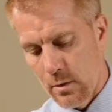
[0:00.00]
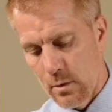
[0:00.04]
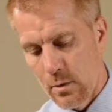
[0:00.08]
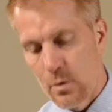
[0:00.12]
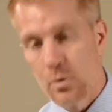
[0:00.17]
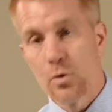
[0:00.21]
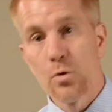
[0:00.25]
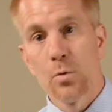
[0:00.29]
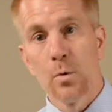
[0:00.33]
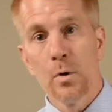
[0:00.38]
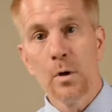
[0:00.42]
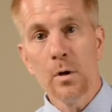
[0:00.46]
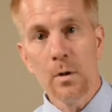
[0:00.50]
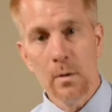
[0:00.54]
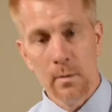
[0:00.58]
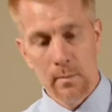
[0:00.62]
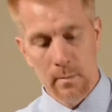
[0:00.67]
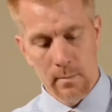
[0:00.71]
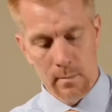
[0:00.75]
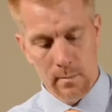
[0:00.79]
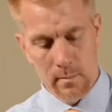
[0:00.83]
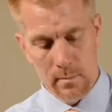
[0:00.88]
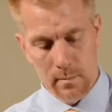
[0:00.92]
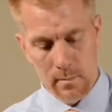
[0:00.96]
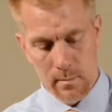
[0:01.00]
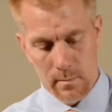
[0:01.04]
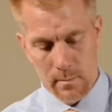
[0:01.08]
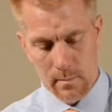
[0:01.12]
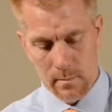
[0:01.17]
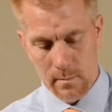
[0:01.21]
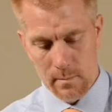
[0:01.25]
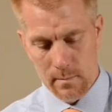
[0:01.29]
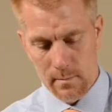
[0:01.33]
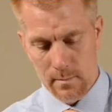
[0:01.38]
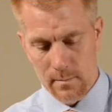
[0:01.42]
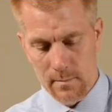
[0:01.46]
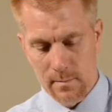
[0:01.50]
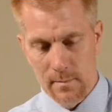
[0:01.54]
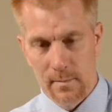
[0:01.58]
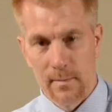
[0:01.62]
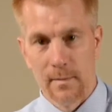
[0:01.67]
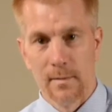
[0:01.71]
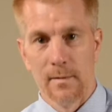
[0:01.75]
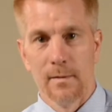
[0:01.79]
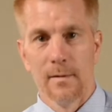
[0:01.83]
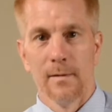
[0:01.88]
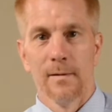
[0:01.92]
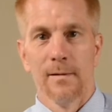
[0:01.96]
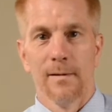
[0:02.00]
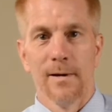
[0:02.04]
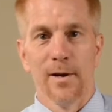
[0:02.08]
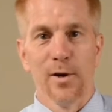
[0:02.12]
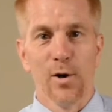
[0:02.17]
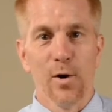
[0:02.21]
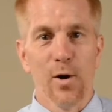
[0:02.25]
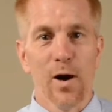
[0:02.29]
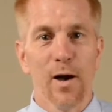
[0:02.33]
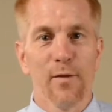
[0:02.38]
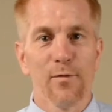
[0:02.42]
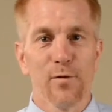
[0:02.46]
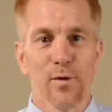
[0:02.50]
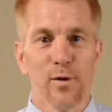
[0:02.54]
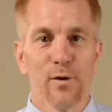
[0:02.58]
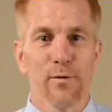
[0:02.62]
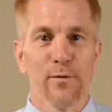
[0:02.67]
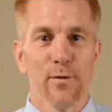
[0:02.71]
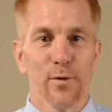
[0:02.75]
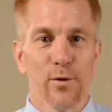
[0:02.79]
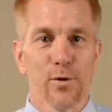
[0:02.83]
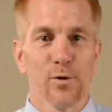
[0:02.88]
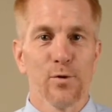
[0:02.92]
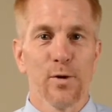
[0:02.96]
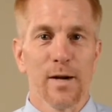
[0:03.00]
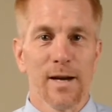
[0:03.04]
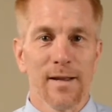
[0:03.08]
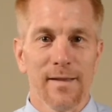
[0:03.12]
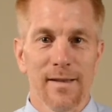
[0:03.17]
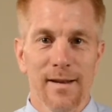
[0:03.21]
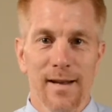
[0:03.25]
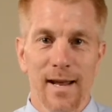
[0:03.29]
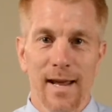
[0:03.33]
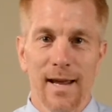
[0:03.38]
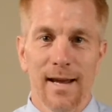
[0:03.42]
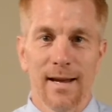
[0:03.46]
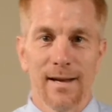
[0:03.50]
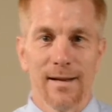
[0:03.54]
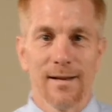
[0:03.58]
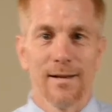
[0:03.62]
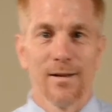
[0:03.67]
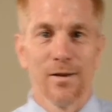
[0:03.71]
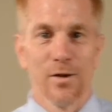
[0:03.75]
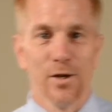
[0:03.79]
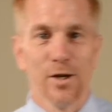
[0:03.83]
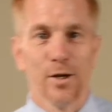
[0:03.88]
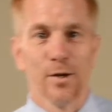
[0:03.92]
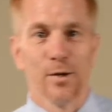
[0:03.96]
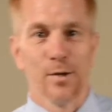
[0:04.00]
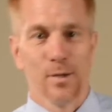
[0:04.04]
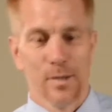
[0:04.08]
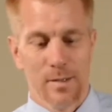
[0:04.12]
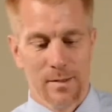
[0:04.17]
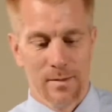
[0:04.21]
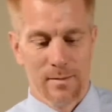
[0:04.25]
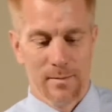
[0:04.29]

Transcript: swirl, and you're off to your first drink of the day. Cheers.